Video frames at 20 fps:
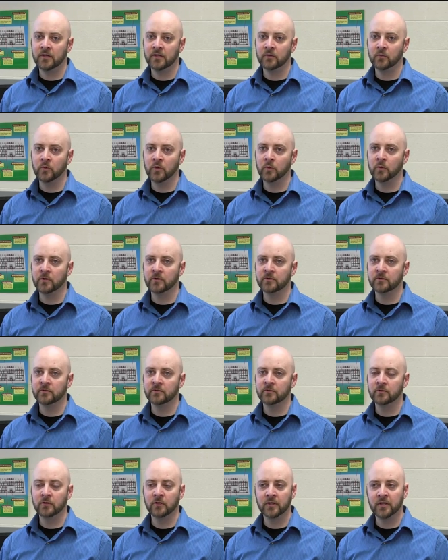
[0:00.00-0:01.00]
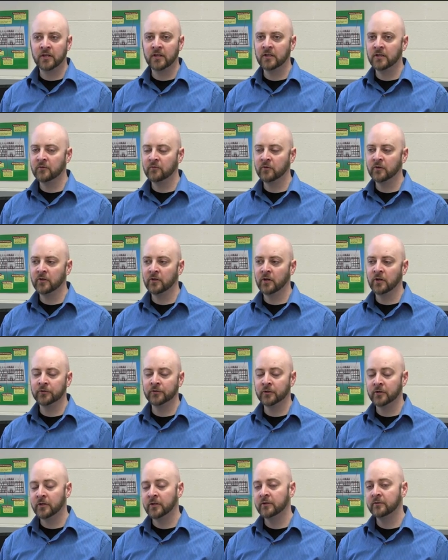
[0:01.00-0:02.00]
we were looking at different
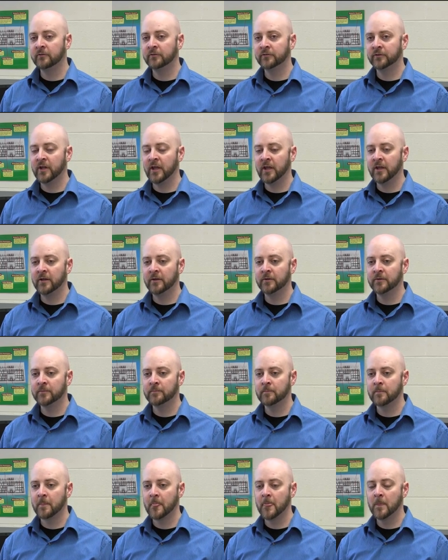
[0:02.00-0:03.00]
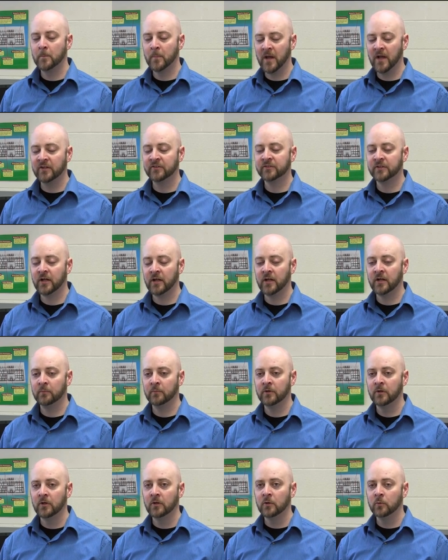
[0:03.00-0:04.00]
alternatives, and Bascom
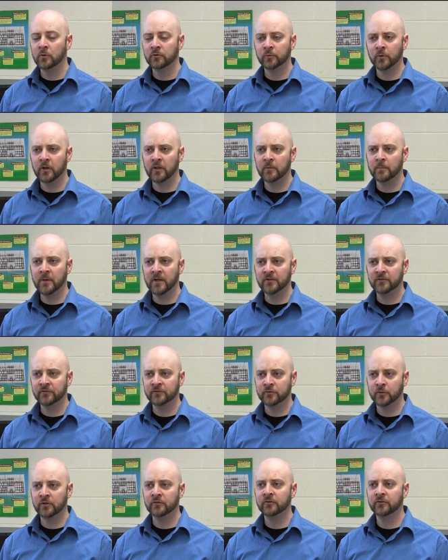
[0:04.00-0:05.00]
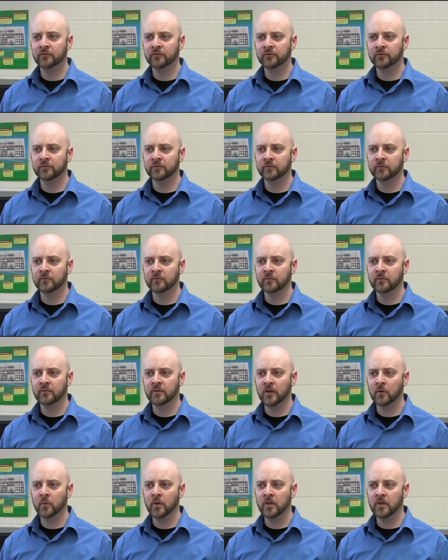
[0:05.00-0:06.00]
was one of the best choices
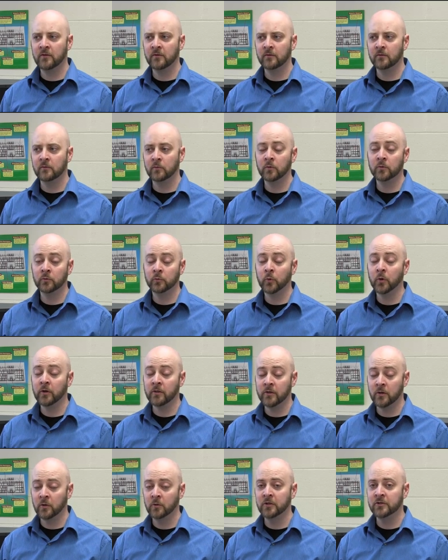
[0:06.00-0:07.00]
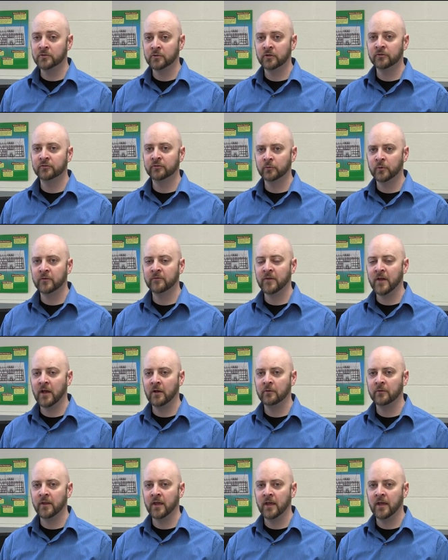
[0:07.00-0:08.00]
that we, we were one of the only choices we
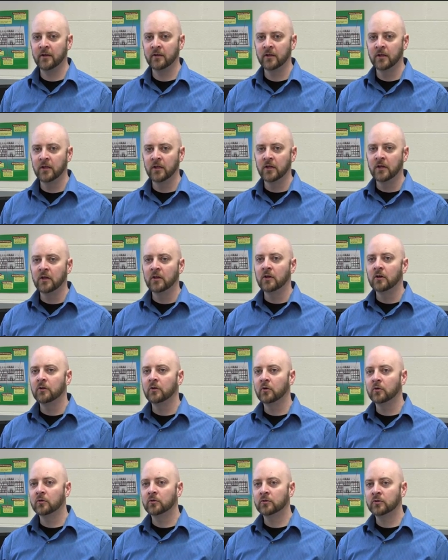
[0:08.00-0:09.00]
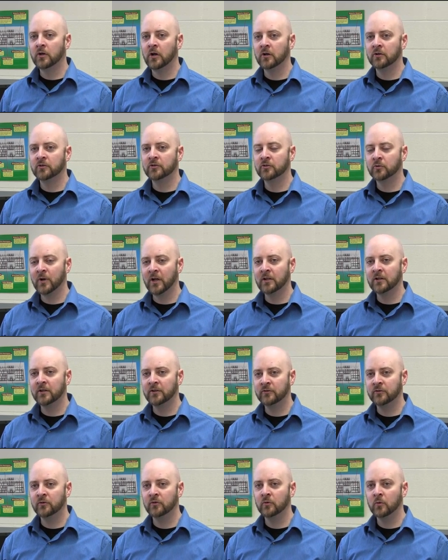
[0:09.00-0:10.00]
found that talked directly
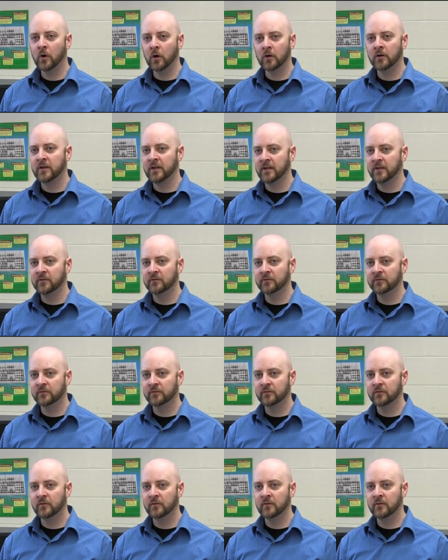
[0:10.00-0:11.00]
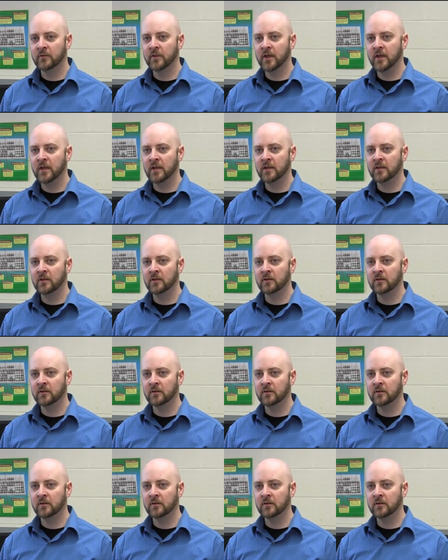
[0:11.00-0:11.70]
to our needs. They